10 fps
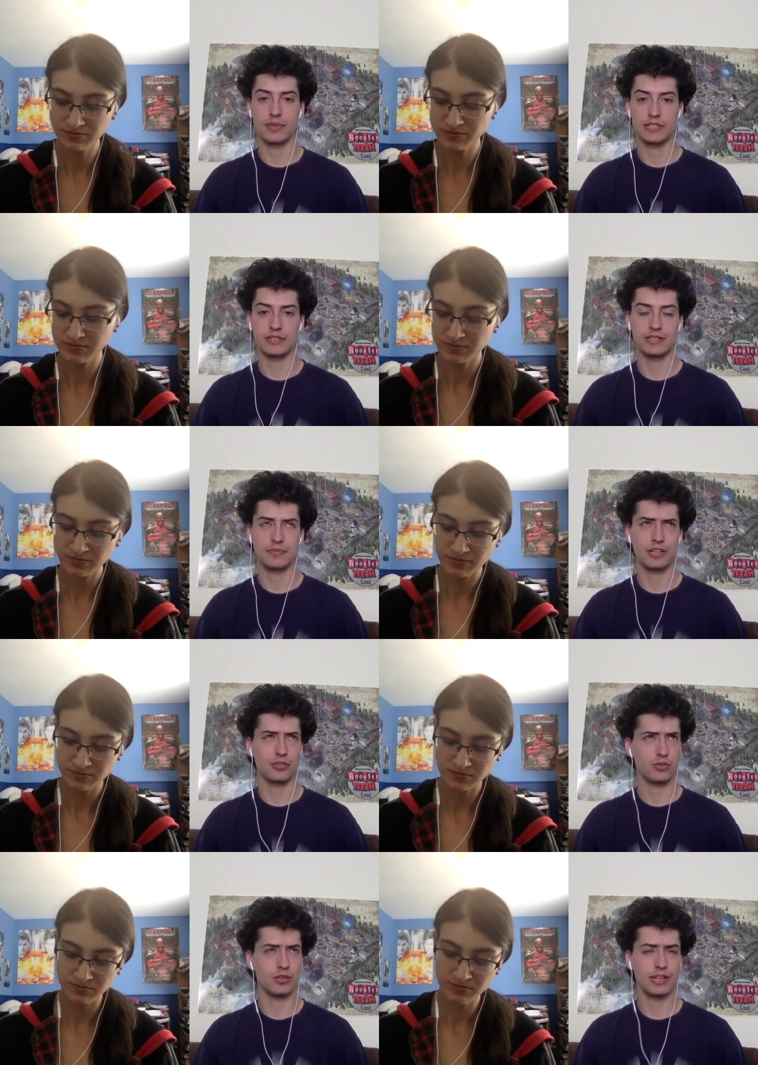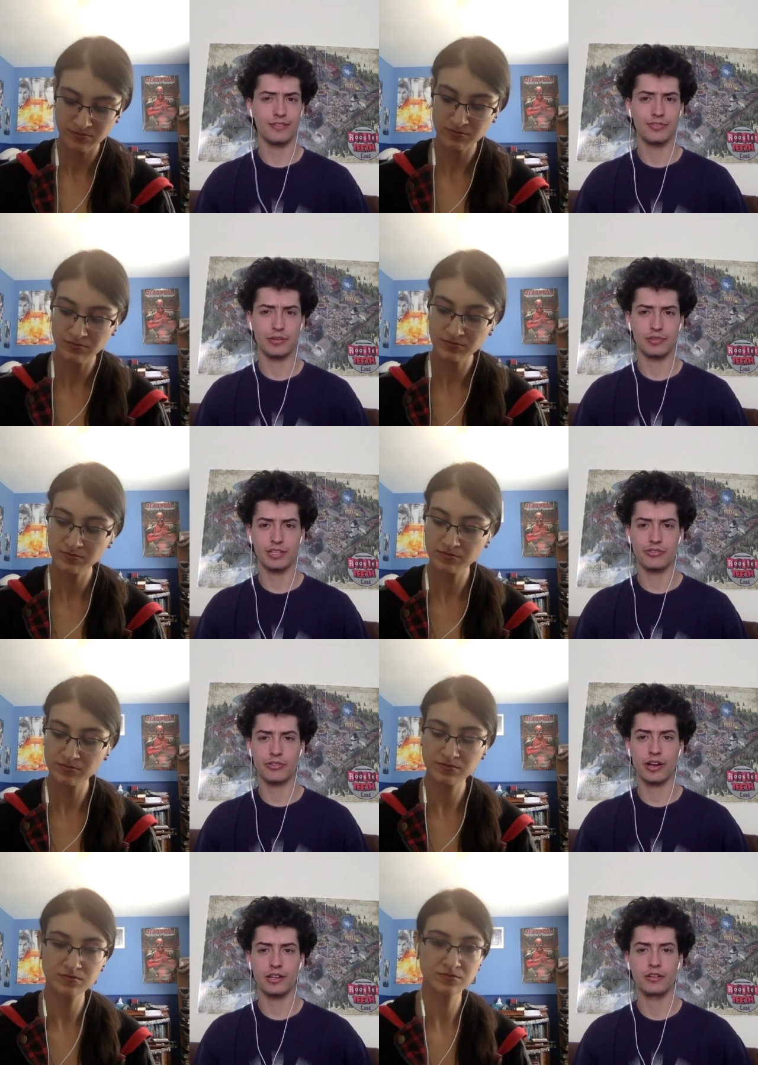Speaker 1: basically spending her whole life, I believe,
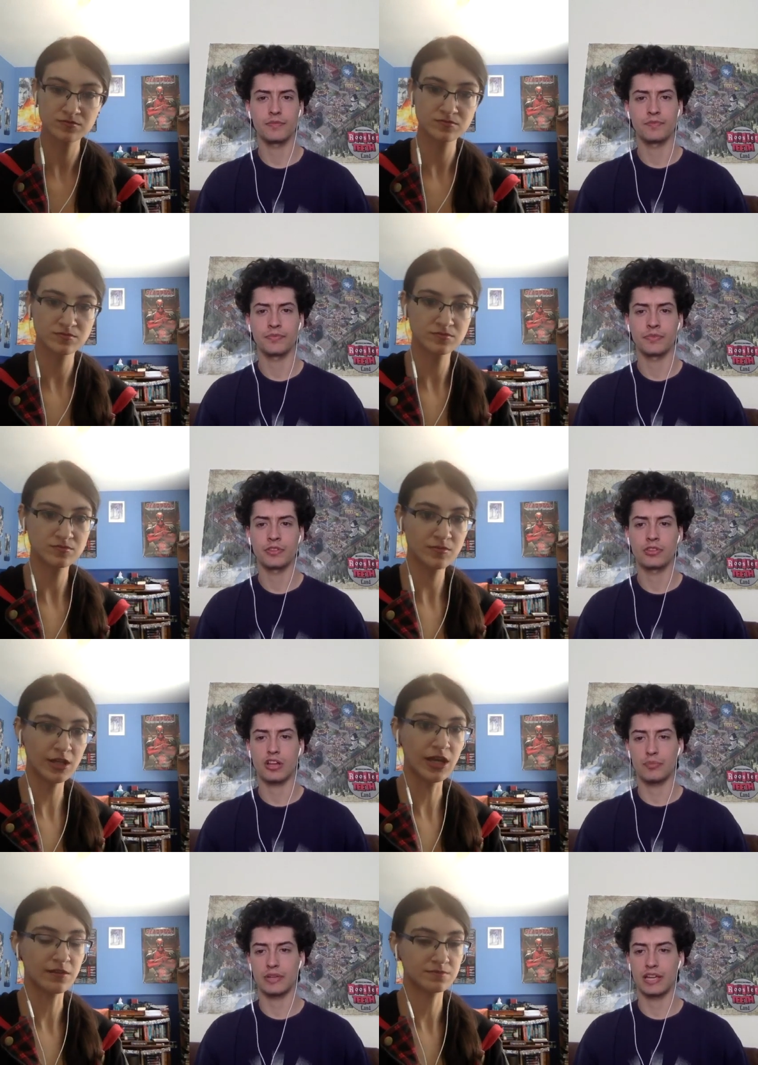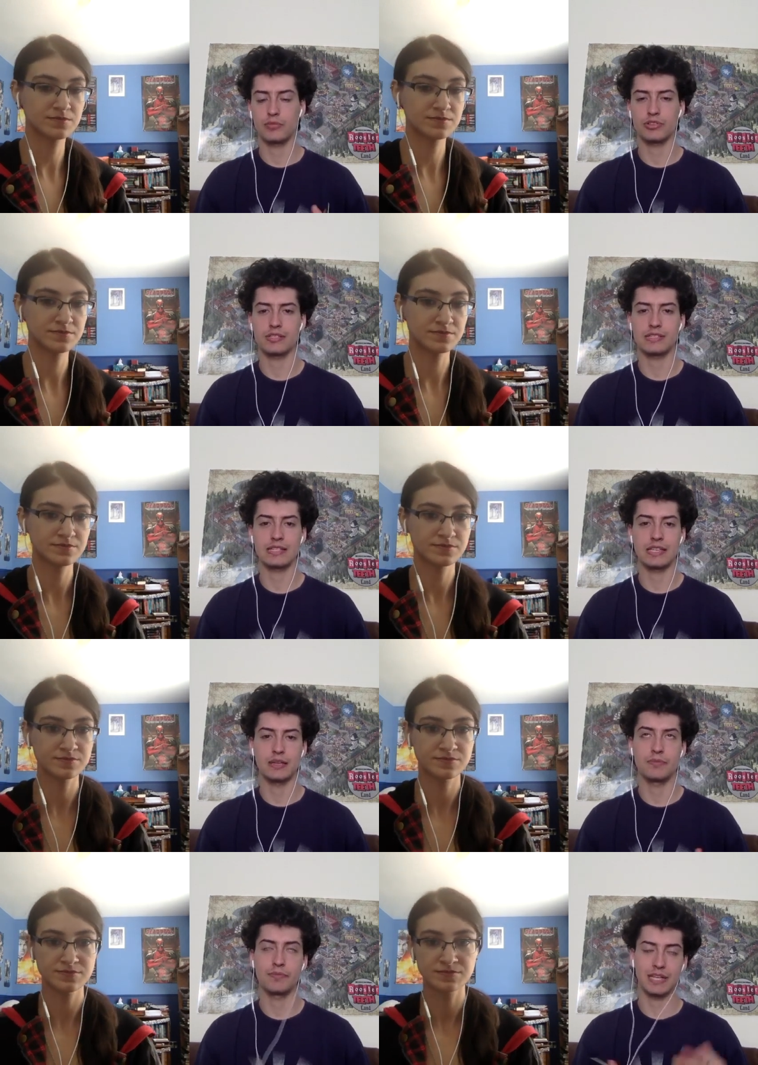right? Yeah. Not being able to
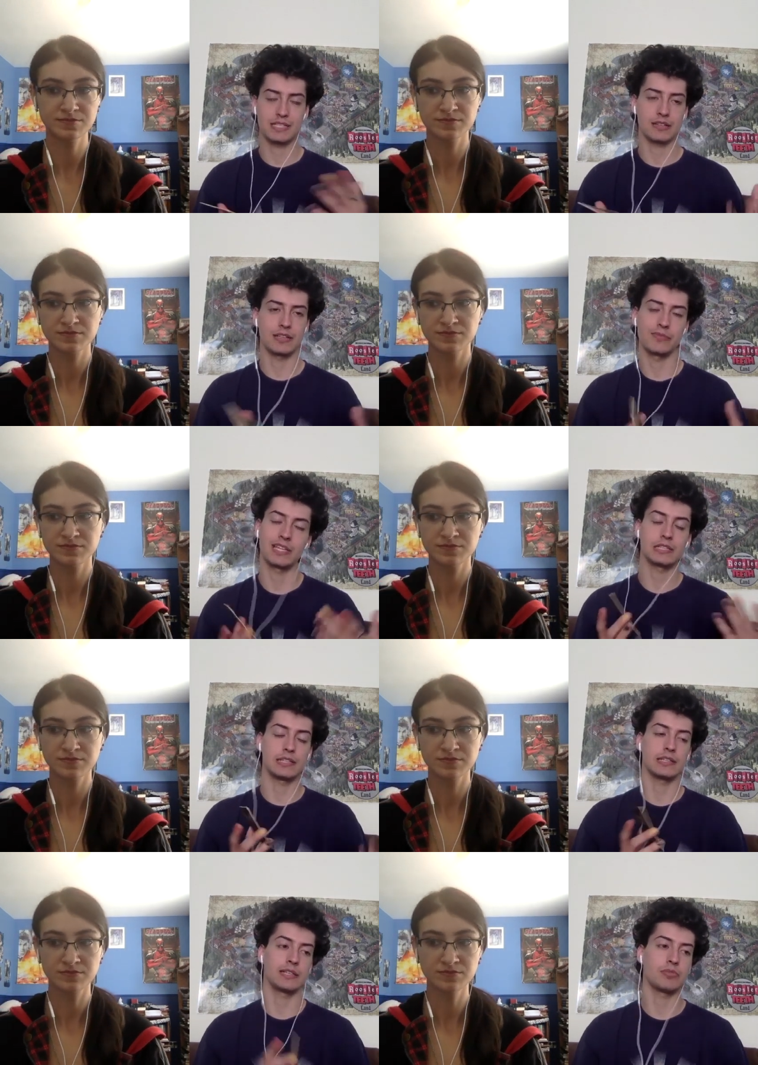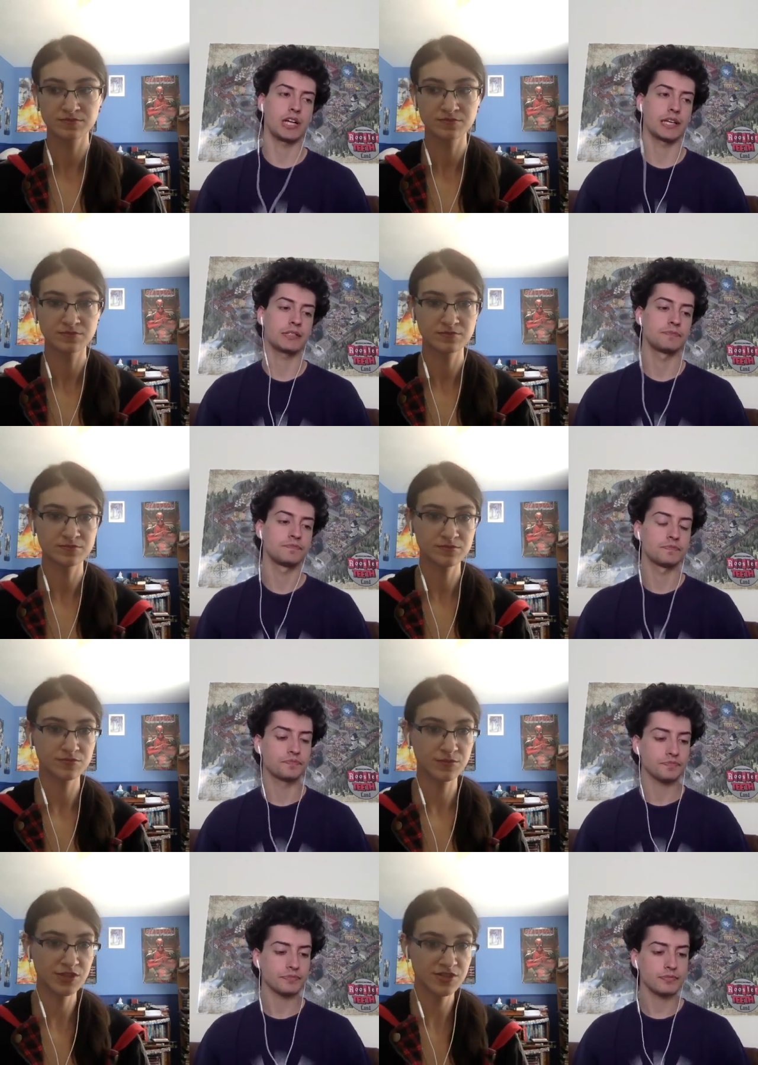see, basically being legally blind.
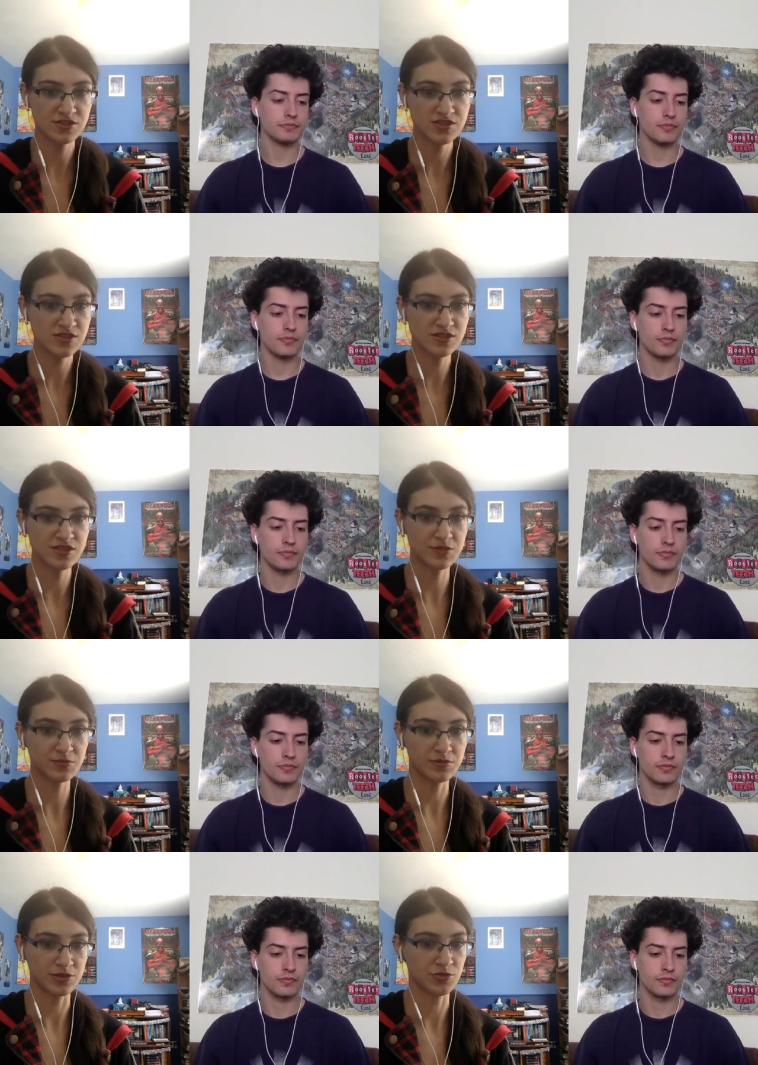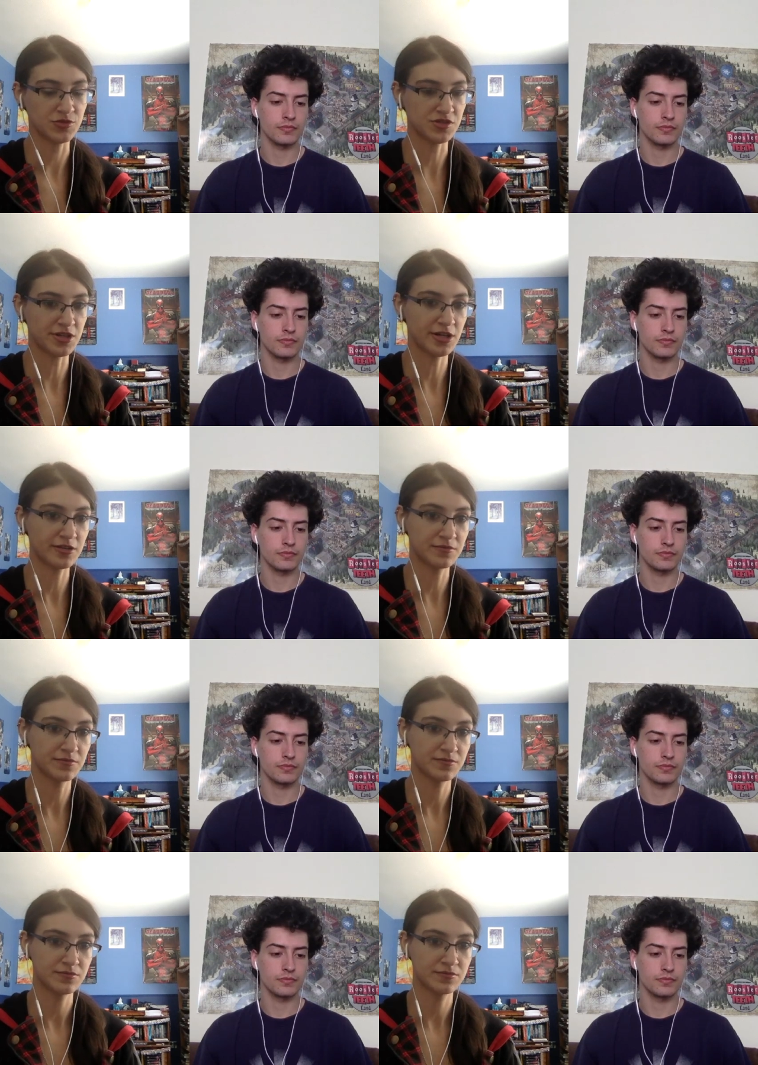
Speaker 2: Because it's the same deal as Sarah.
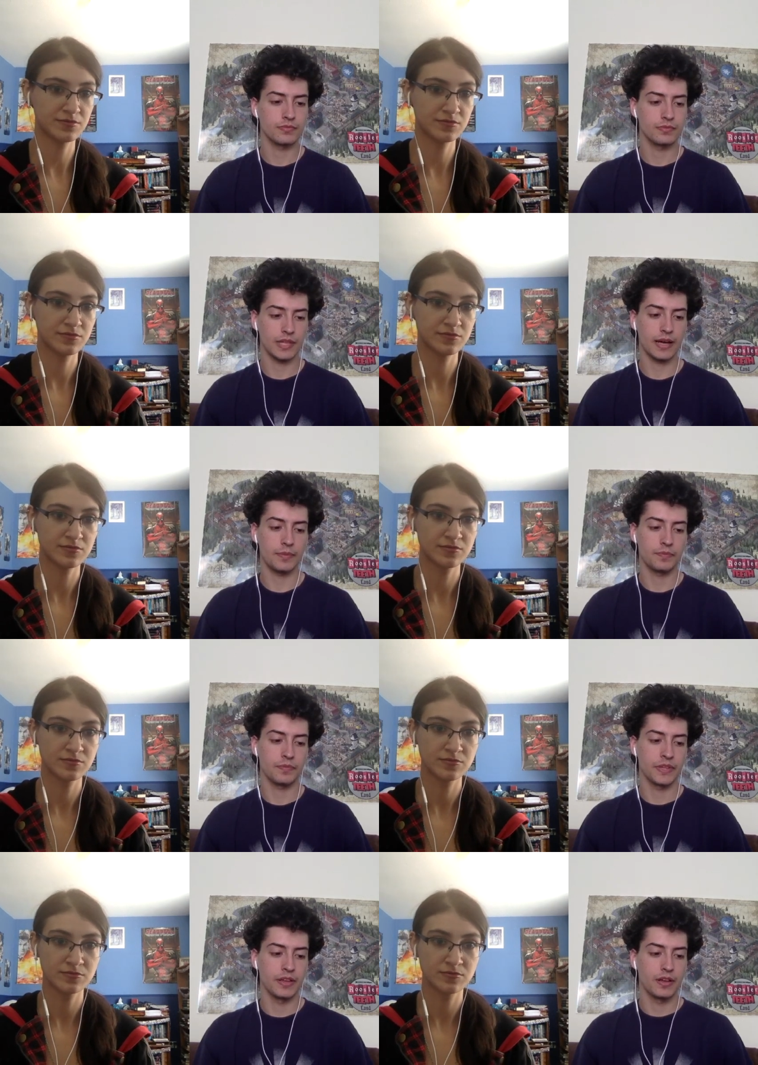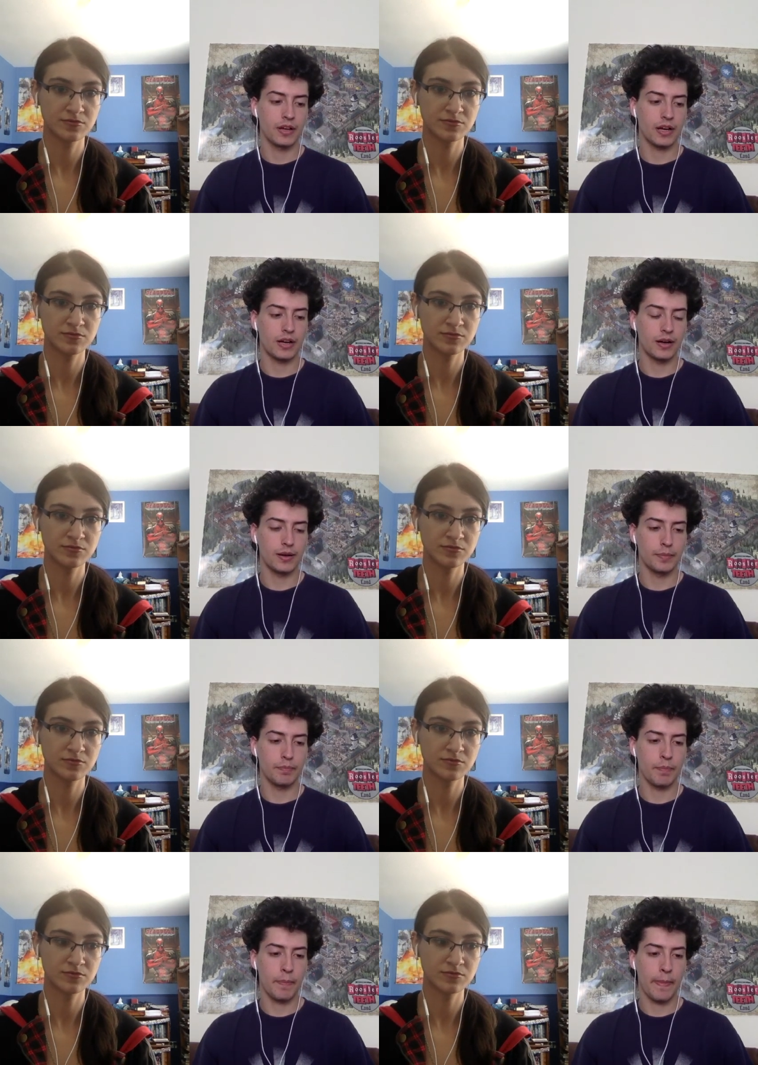
Speaker 1: Yeah. Um,